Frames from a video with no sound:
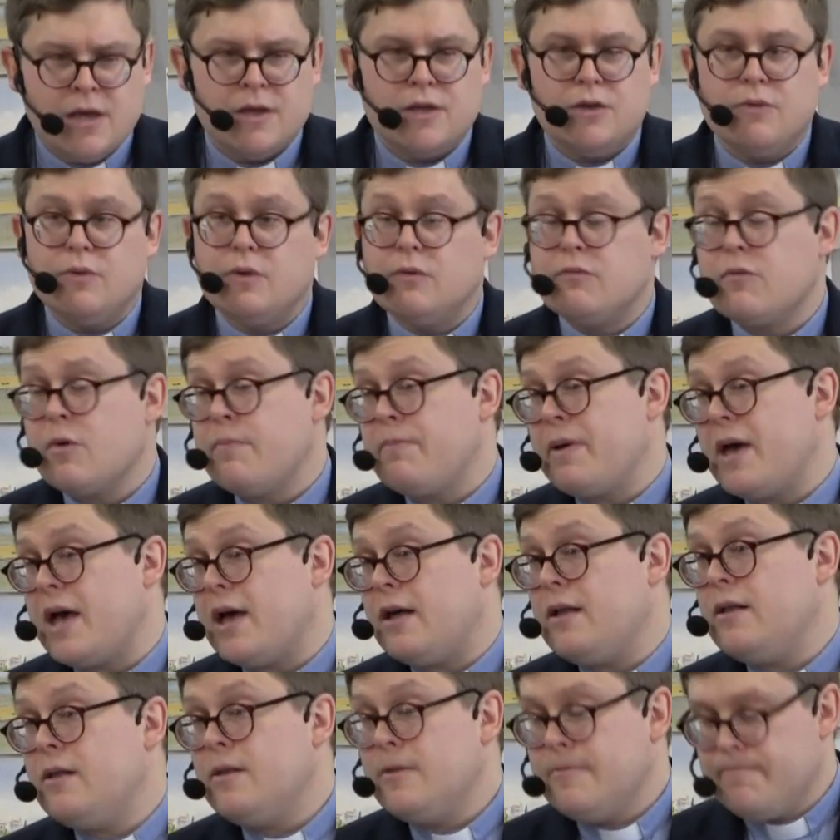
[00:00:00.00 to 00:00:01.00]
You will
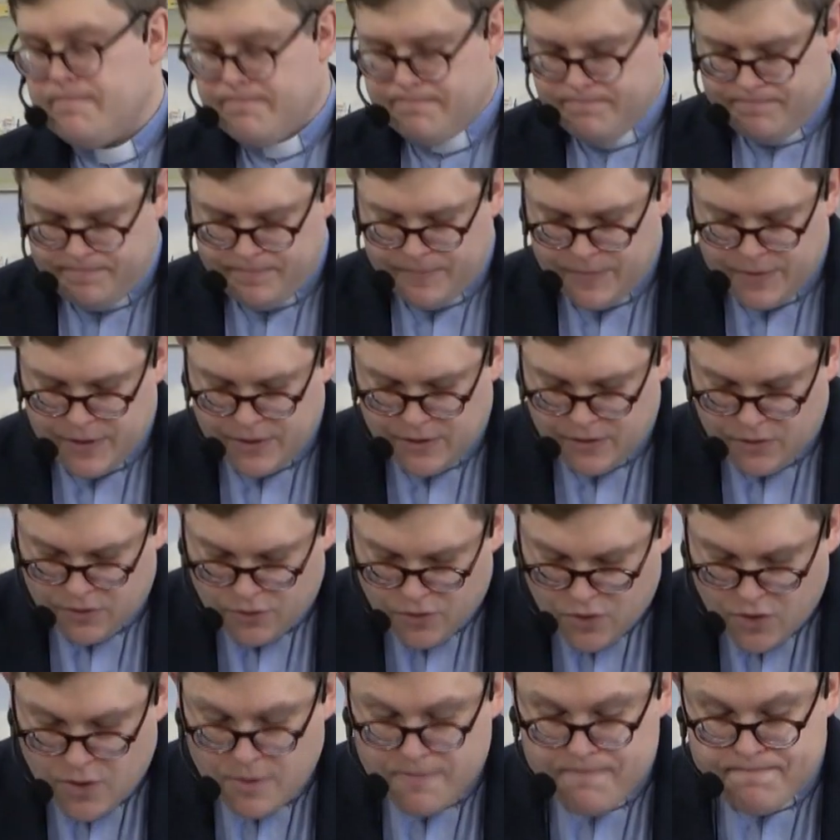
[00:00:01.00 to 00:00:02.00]
repel the
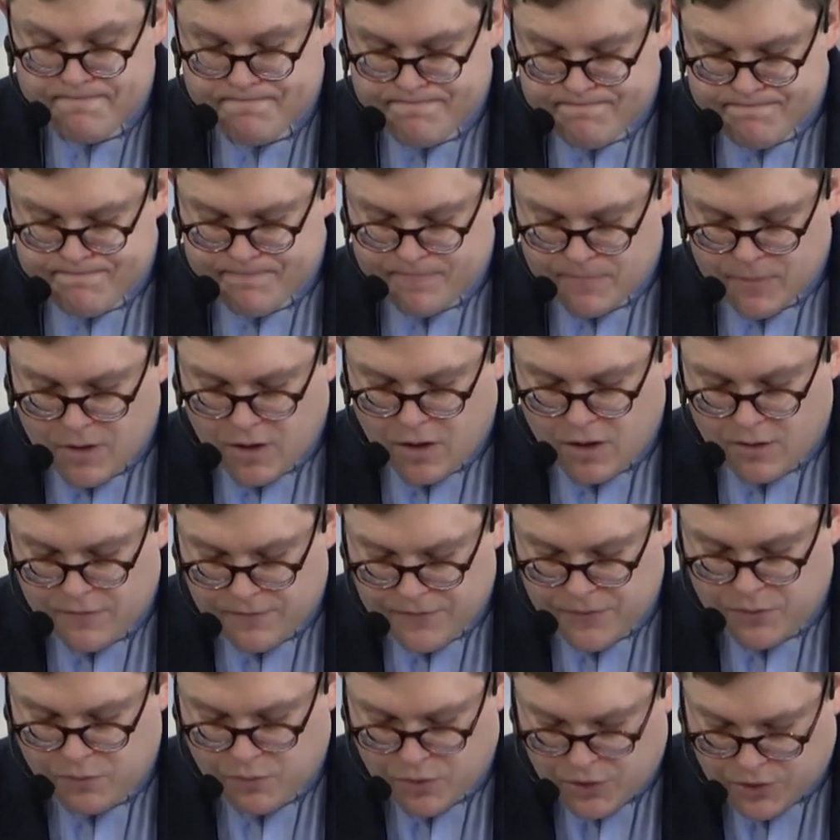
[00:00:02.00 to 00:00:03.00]
allure
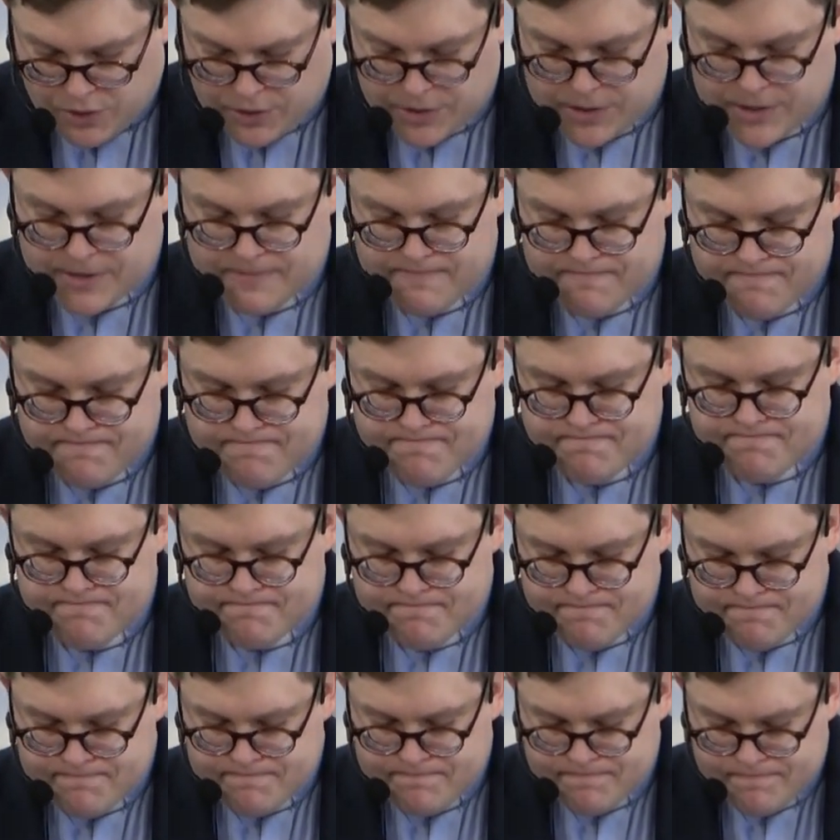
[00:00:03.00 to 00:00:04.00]
of the world,
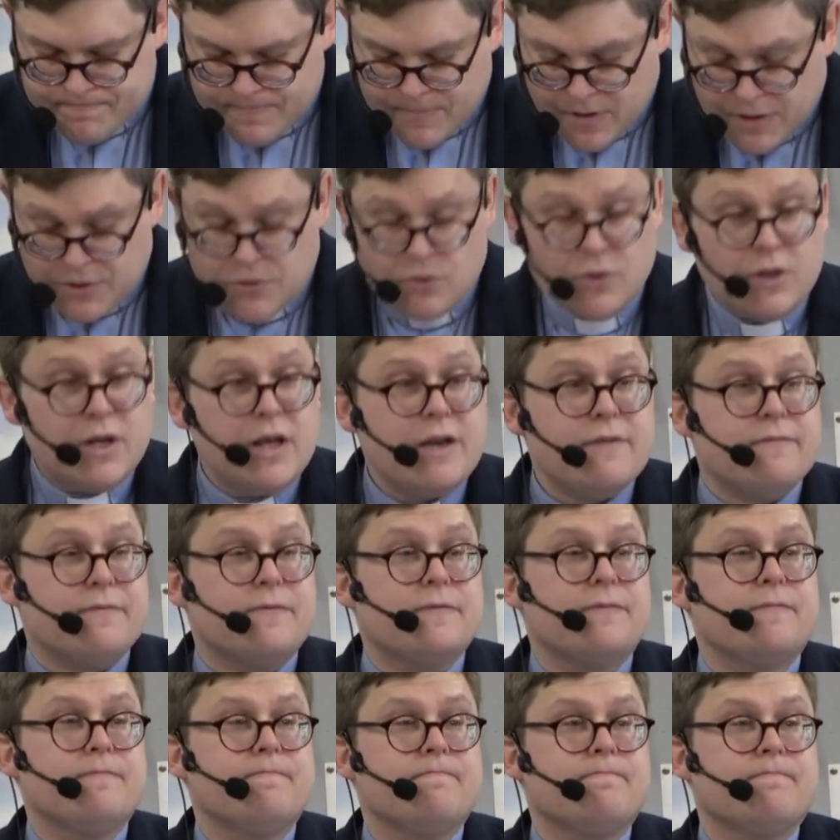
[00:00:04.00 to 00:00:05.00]
and you'll
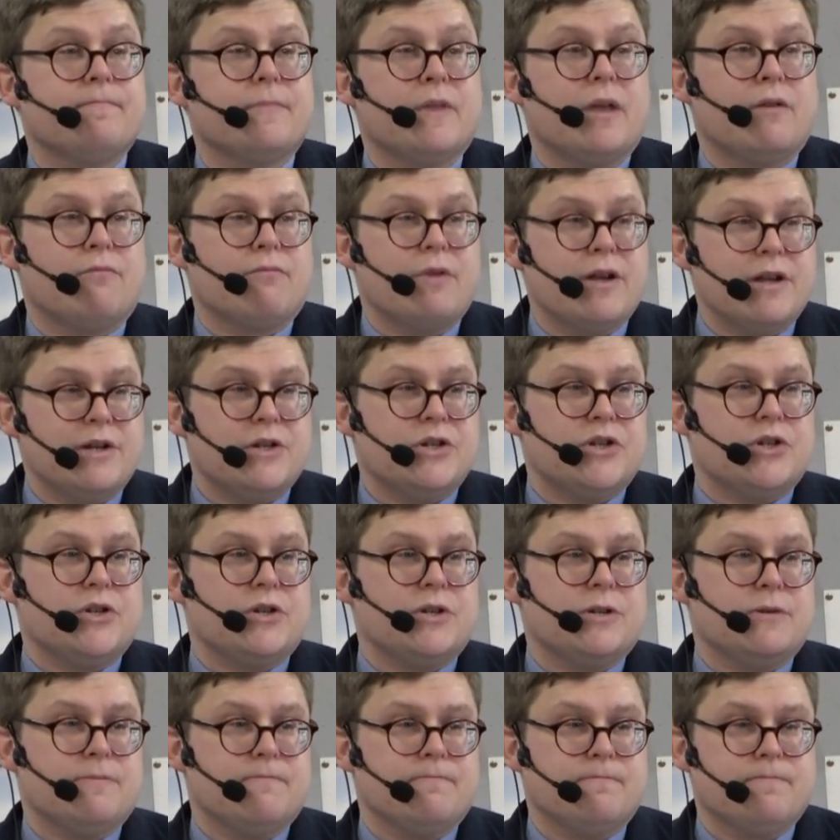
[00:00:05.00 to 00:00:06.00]
live a
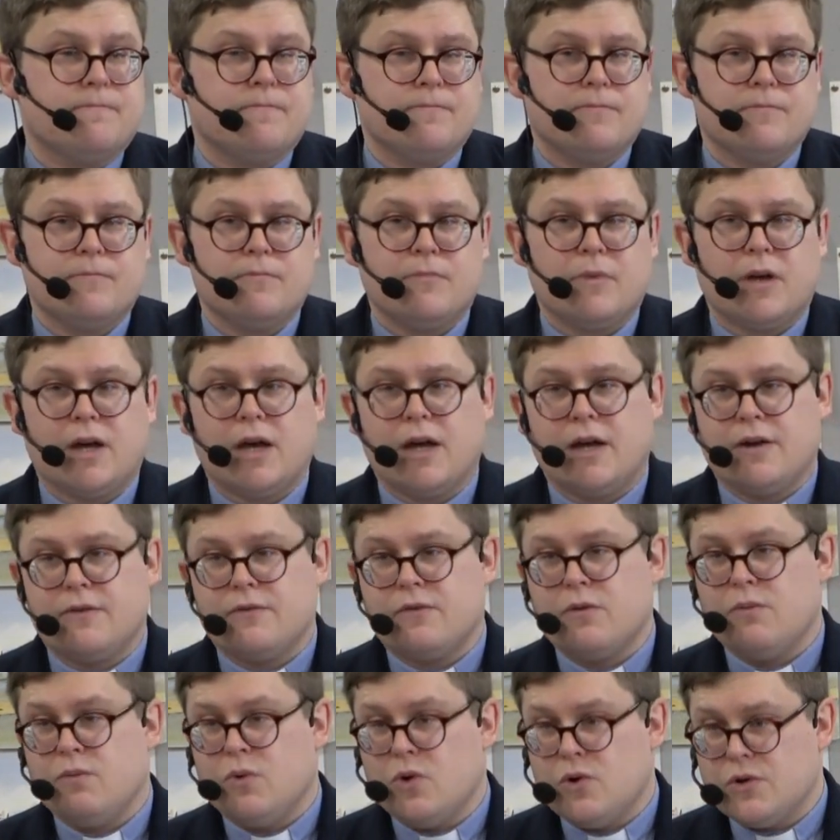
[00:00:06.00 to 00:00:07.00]
rich and
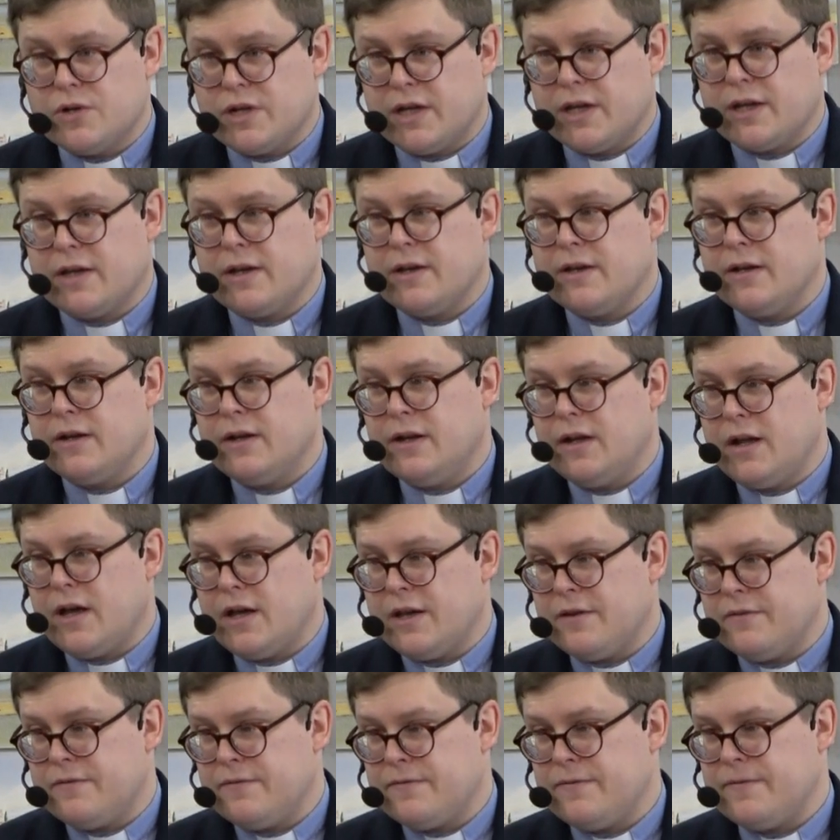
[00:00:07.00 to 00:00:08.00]
rewarding
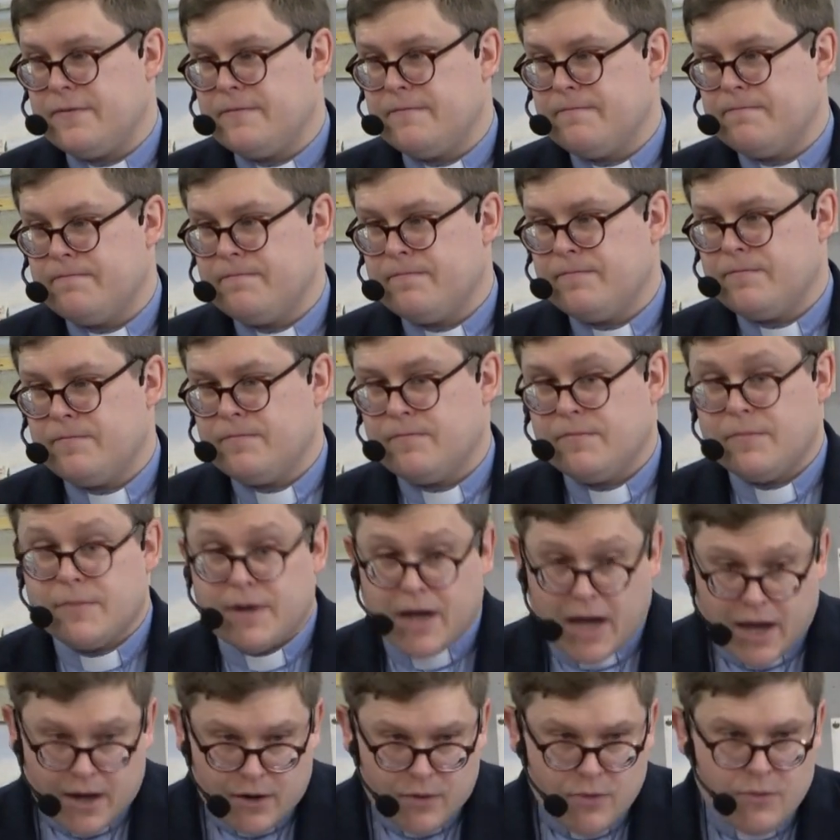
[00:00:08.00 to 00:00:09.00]
life
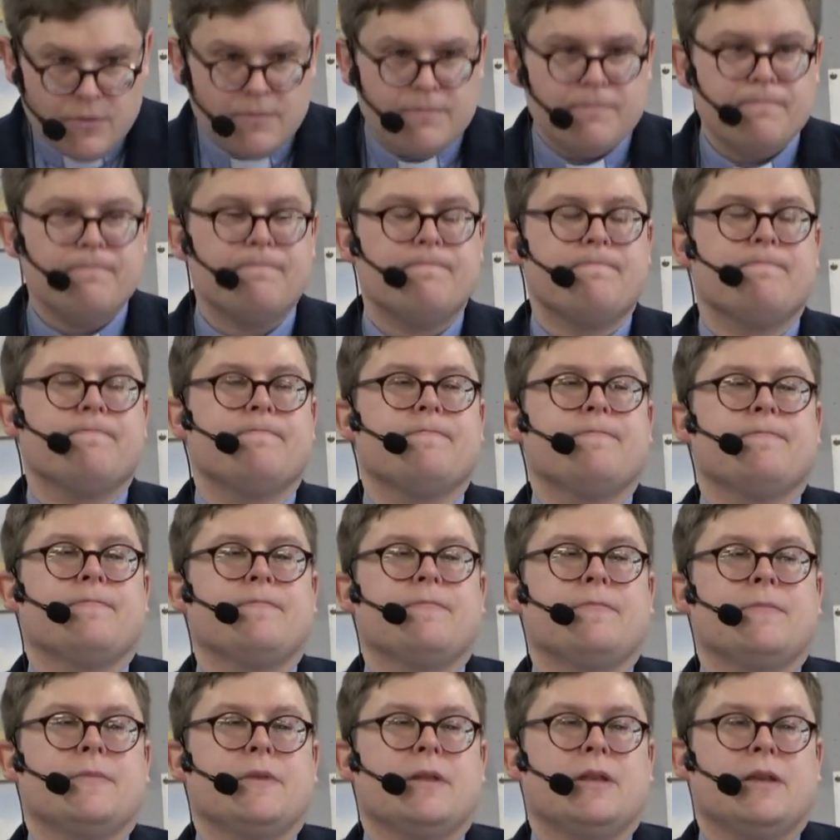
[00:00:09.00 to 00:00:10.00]
now
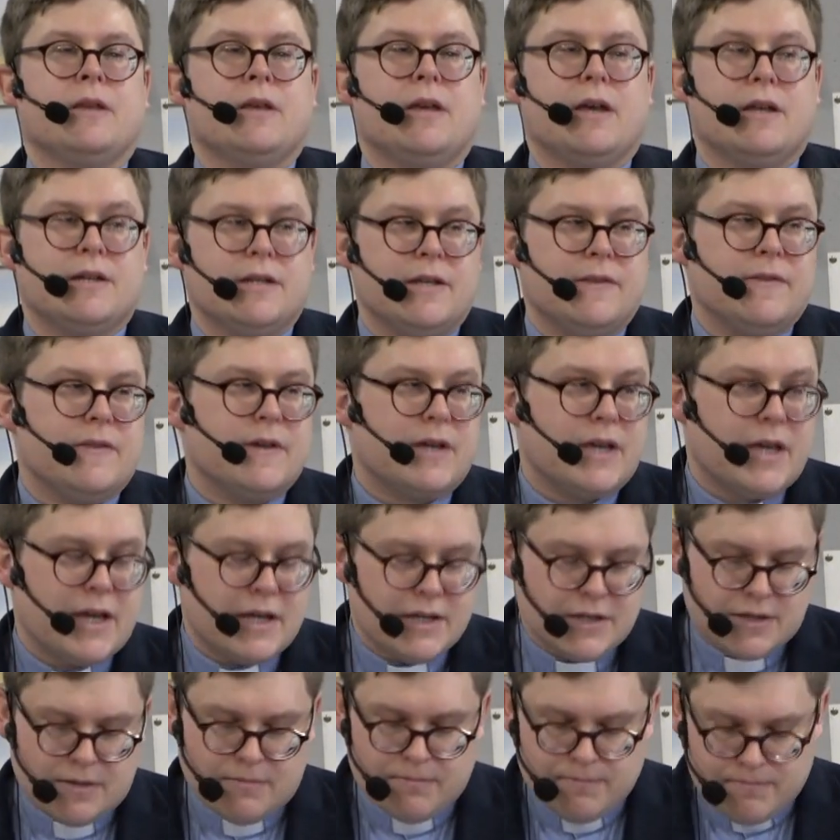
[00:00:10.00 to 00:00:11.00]
and in the
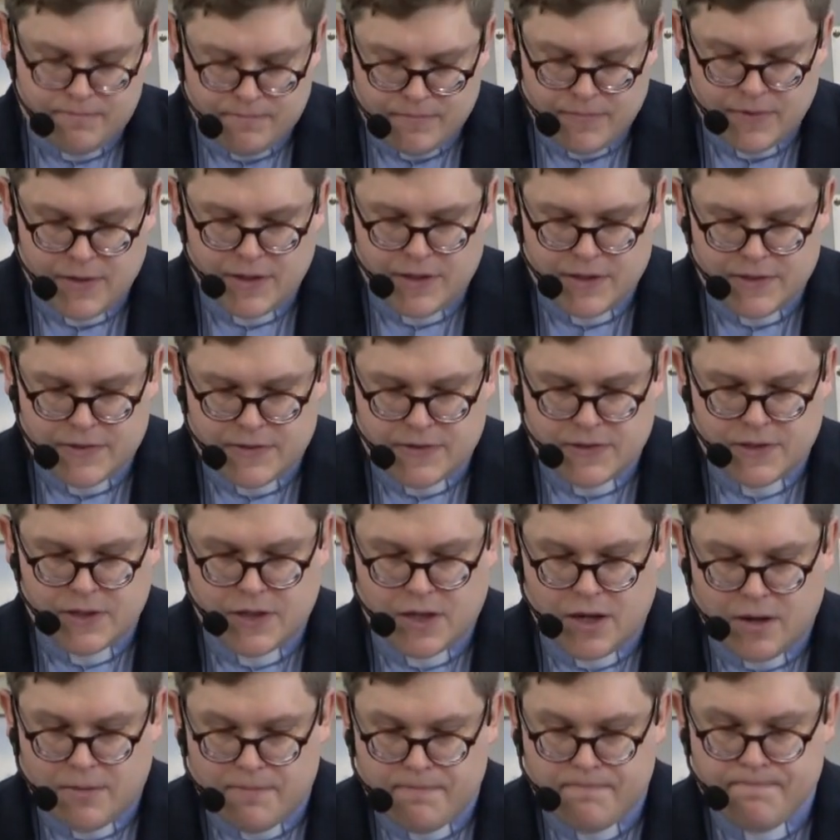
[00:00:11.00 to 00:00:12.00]
kingdom that is to
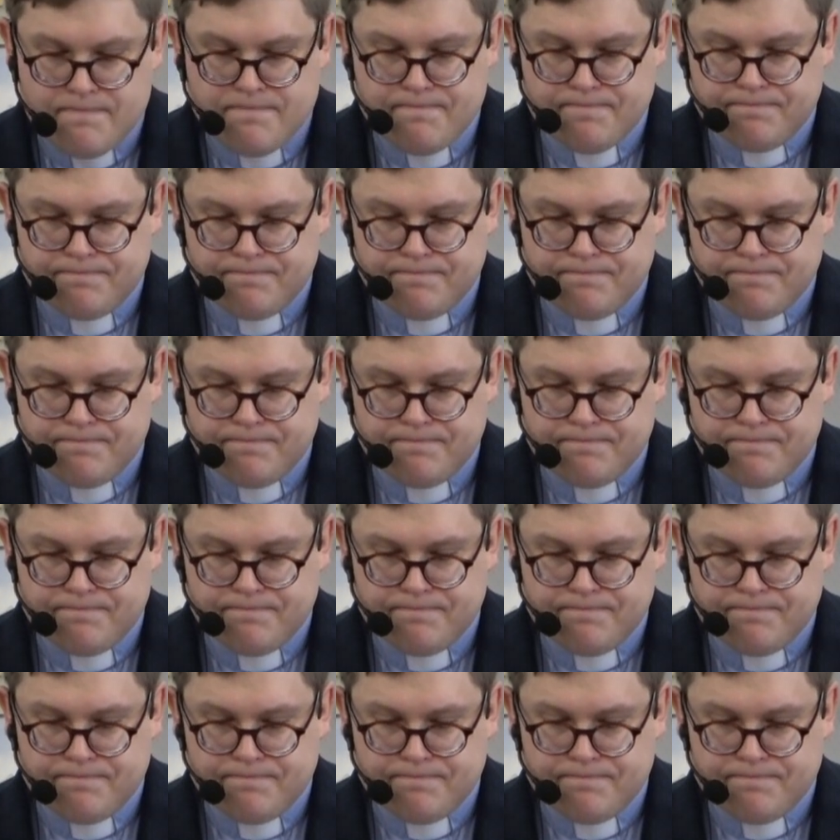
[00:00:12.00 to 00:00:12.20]
come.